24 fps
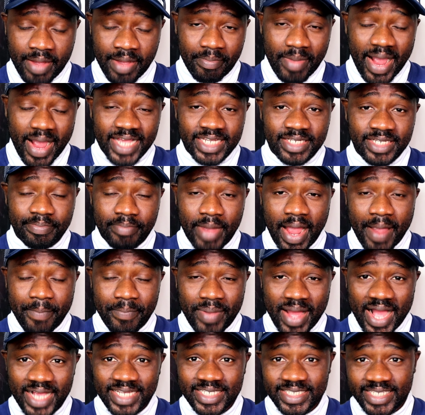my
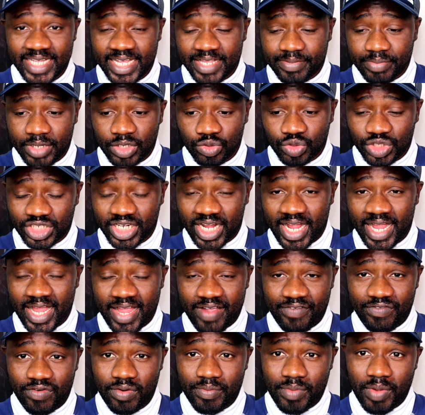bank statement, which you can
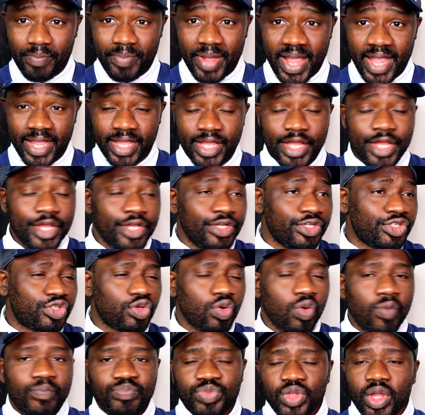get from a bank.
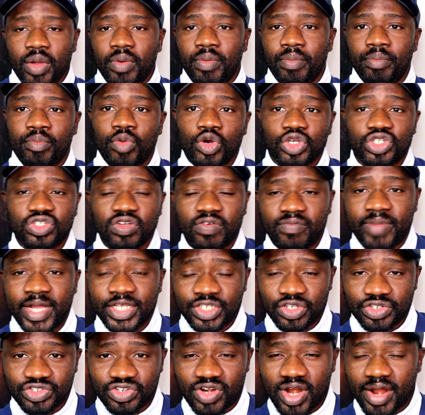So most of my
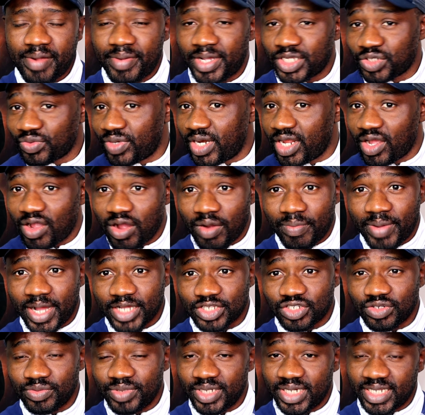subscribers, when they go
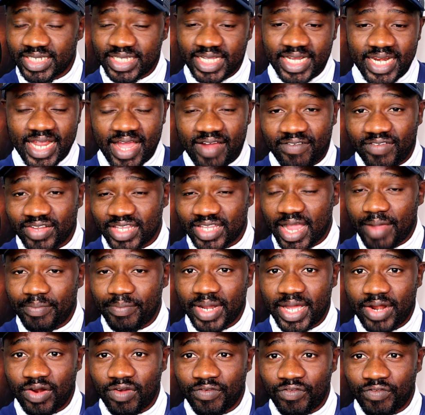back to me, they said they have a
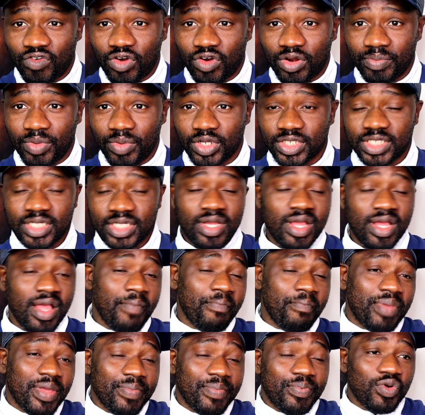timeline of 1 month.
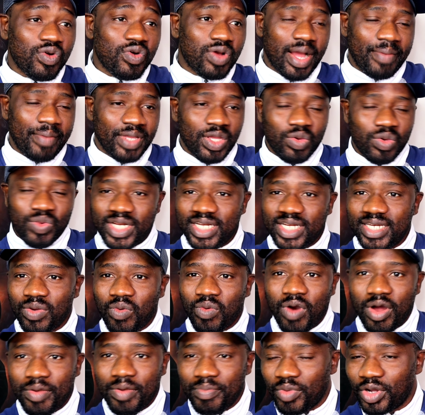People, I mean, within the
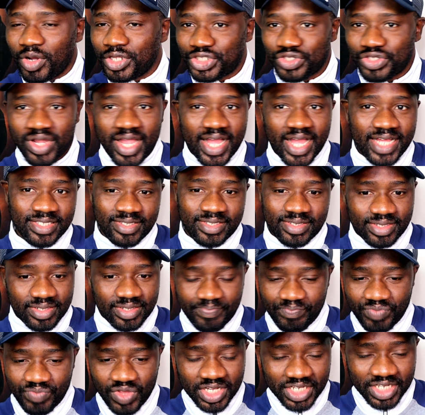1 month, you can't
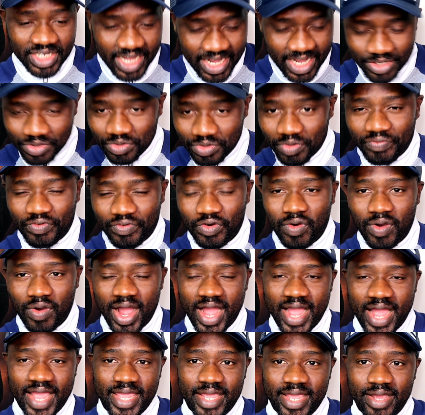schedule for
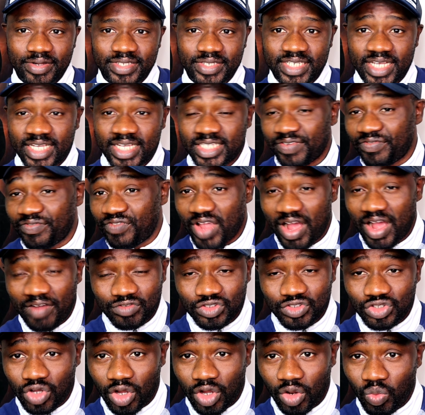IELTS. If you
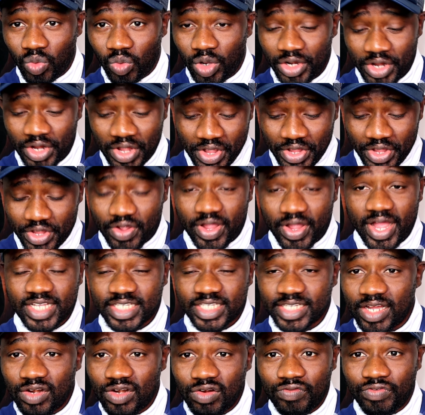haven't done one, you can't
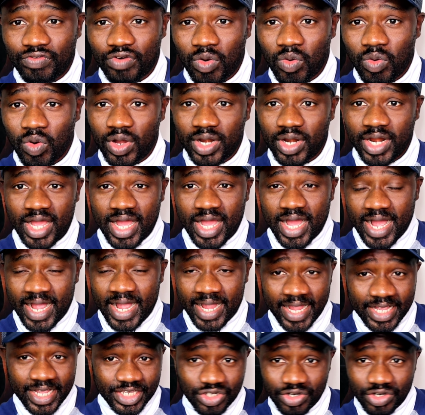schedule for one
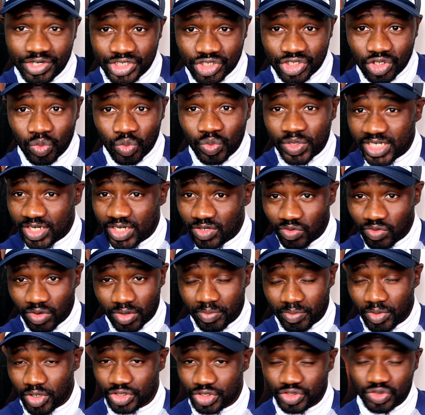and get your result within
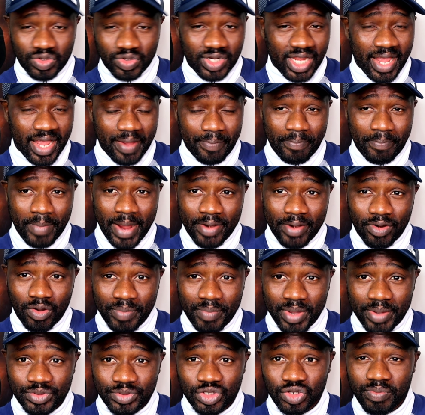1 month. So they might
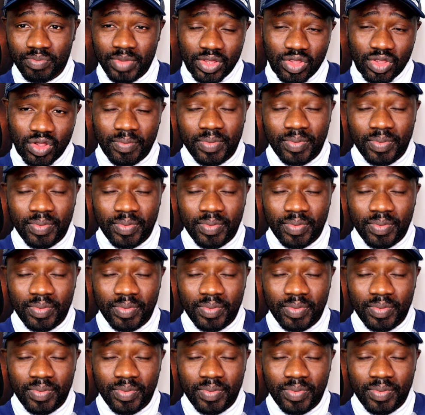not be able to meet